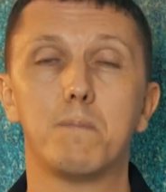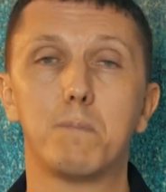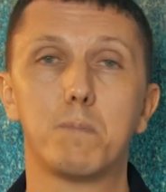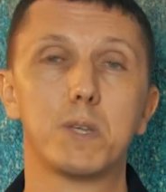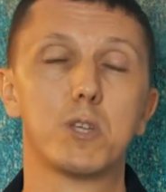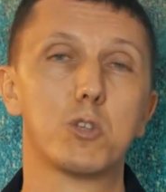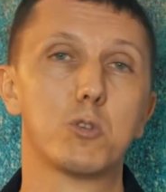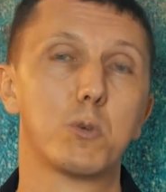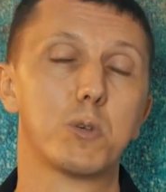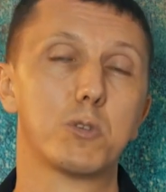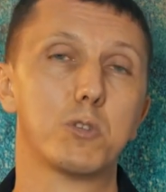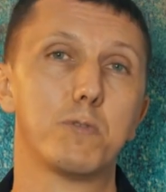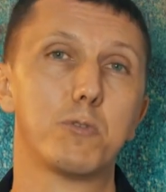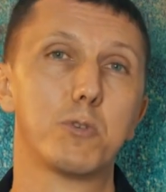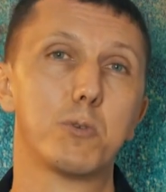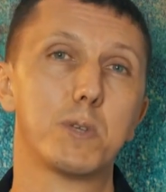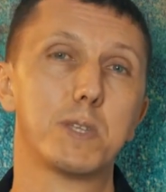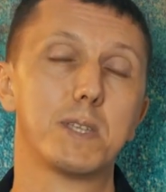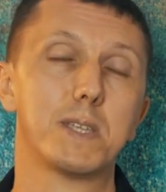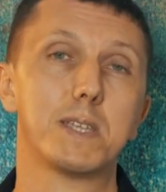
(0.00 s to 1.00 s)
Be sure to
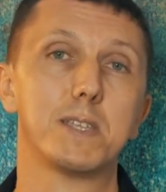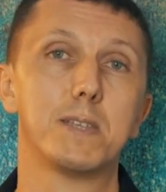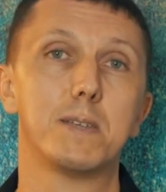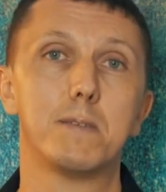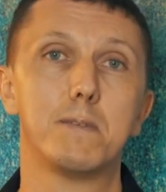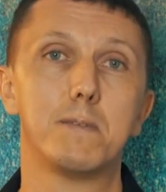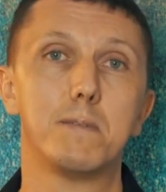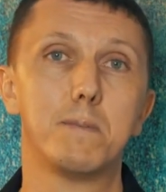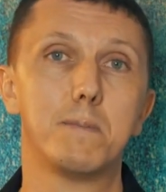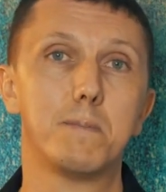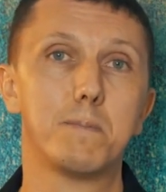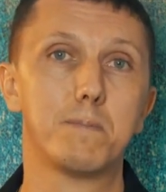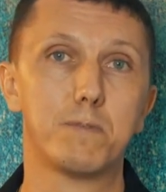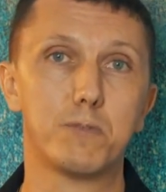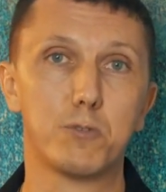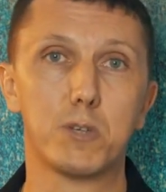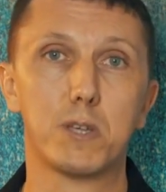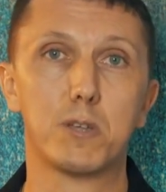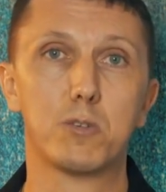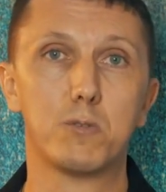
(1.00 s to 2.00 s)
view at least
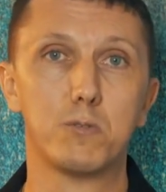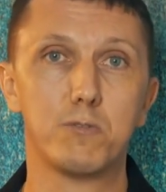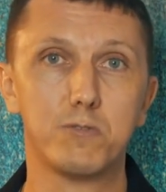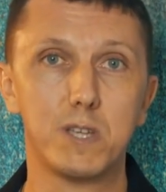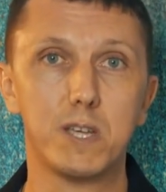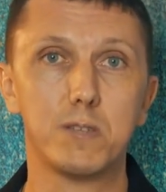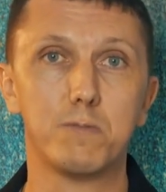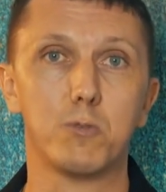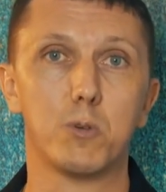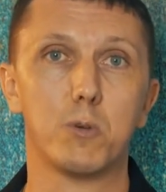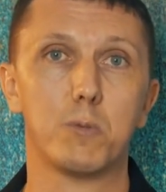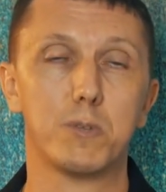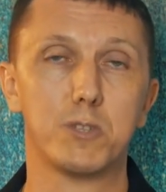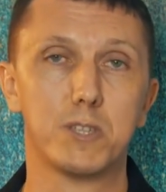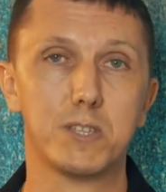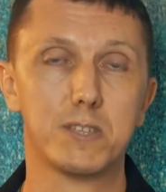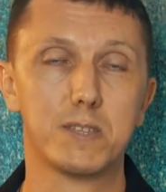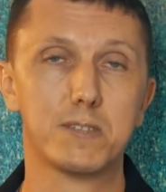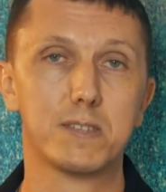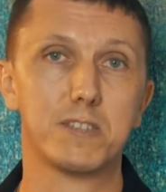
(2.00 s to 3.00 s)
3 to 5
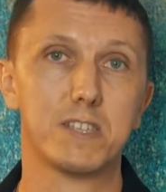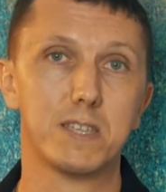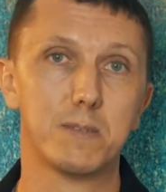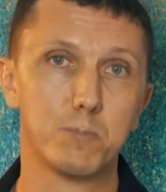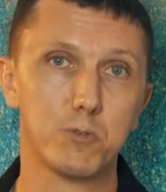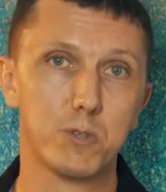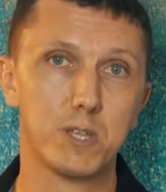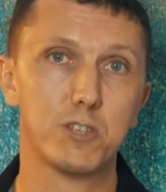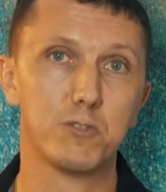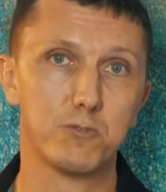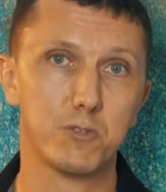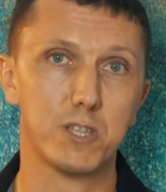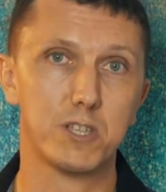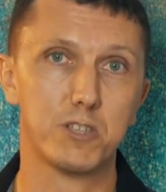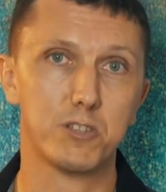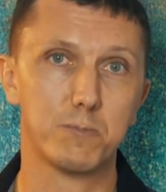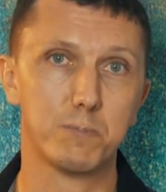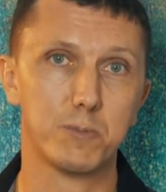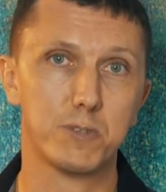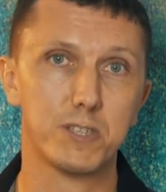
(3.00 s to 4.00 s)
properties in the same price
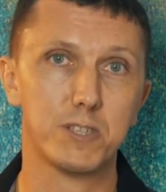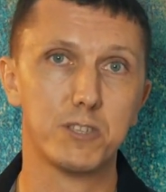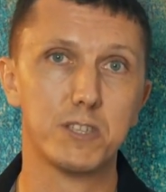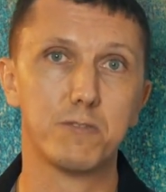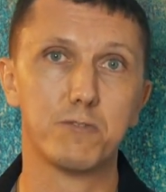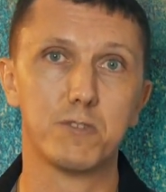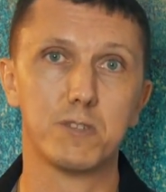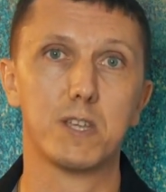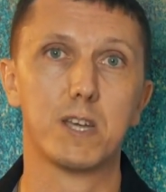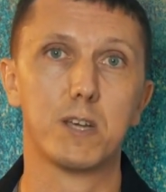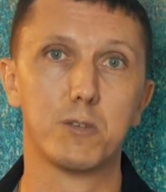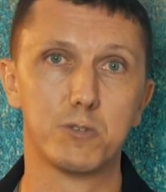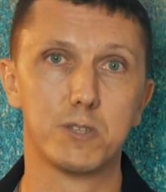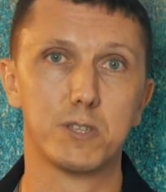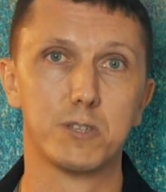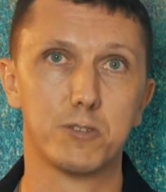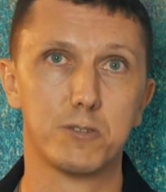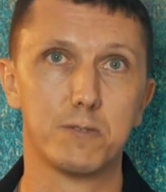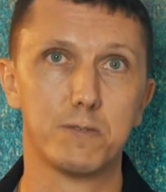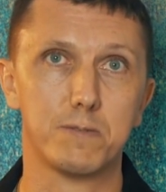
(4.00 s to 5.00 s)
range but in different
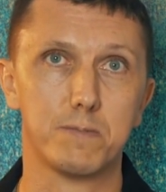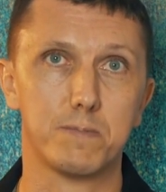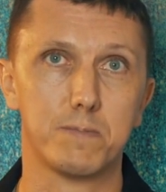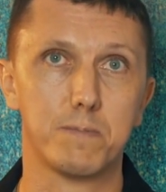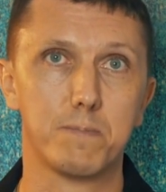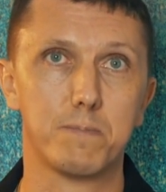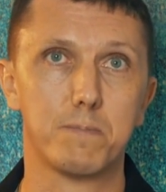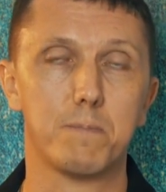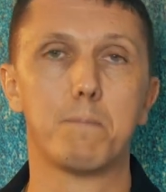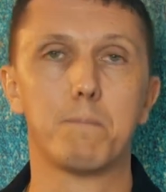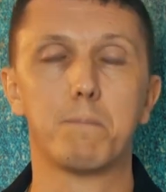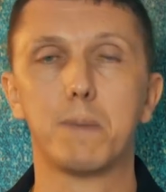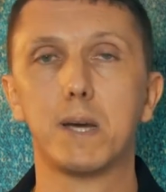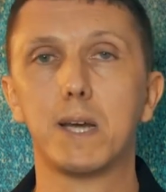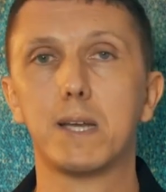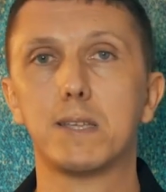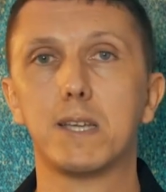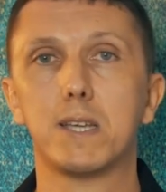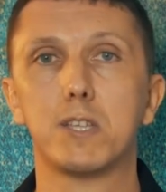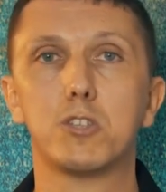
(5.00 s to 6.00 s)
areas. Pay
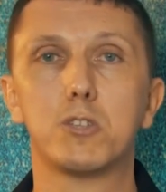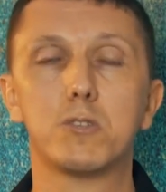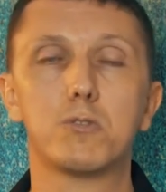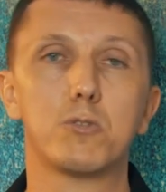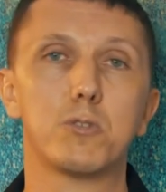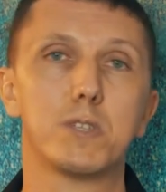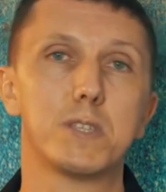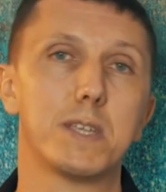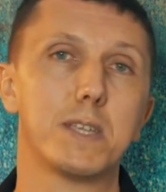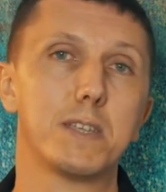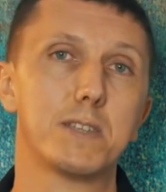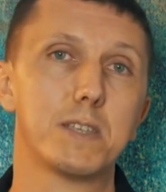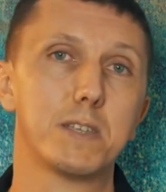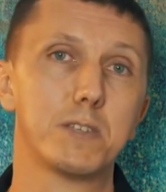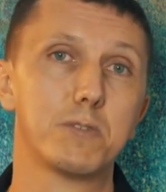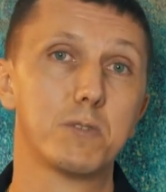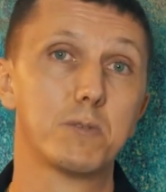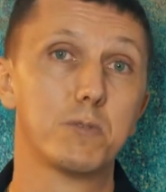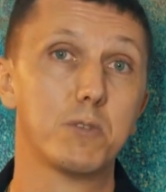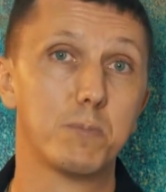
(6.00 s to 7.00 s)
attention to the distance
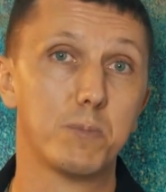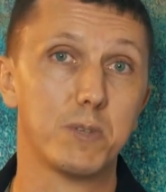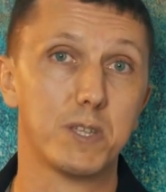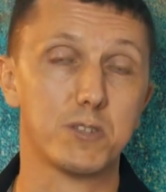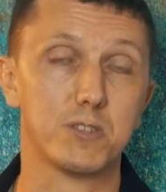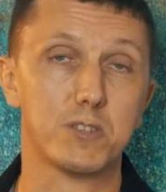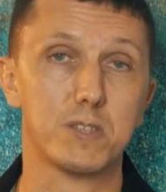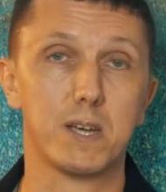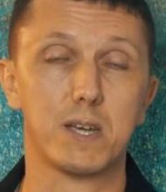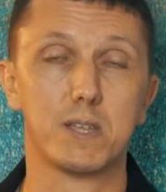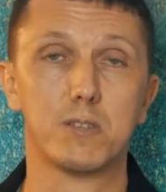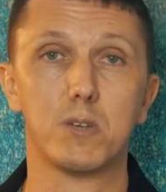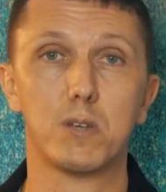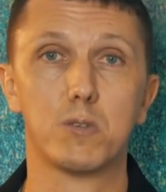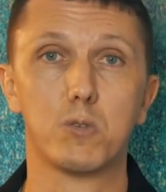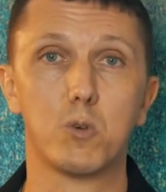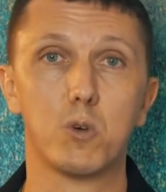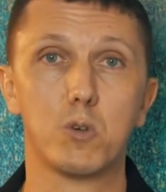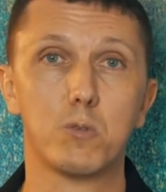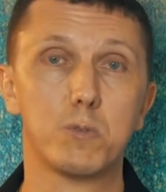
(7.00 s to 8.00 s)
from the beach, as
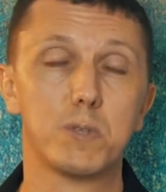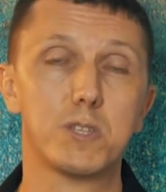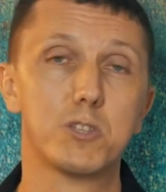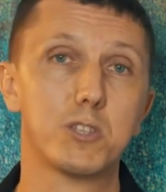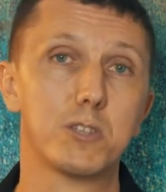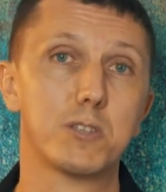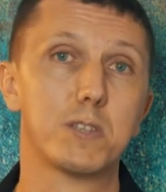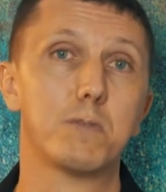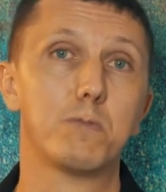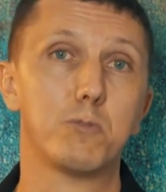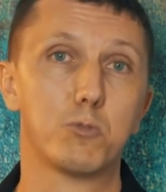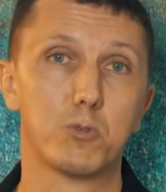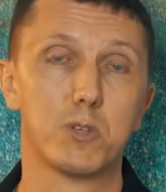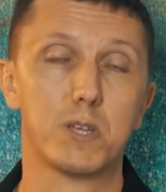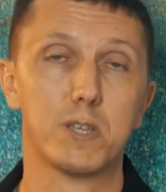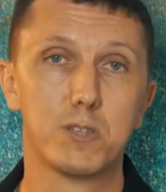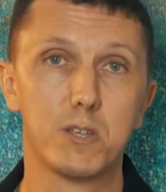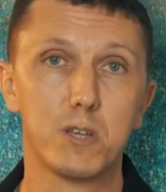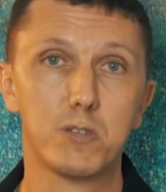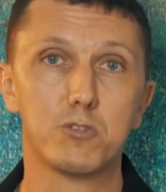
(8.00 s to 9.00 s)
not all beaches in
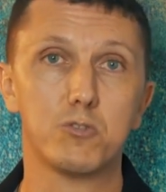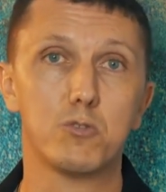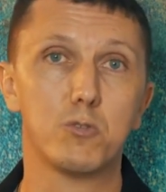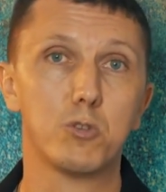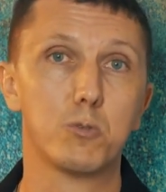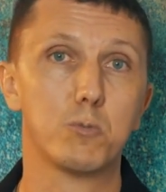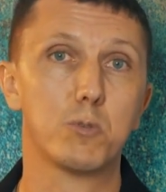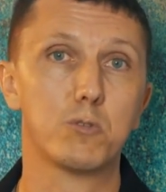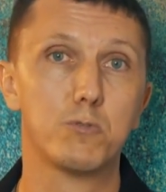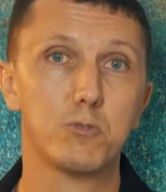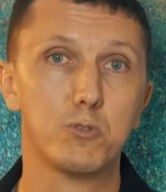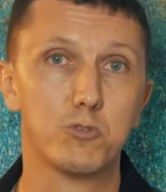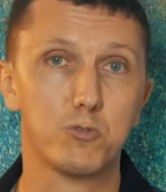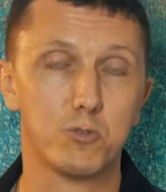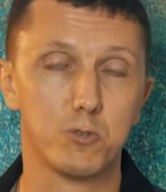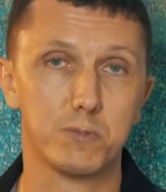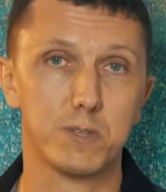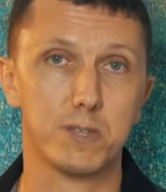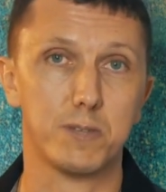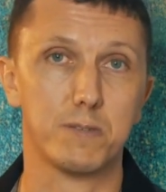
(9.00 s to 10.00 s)
Phuket are suitable for swimming.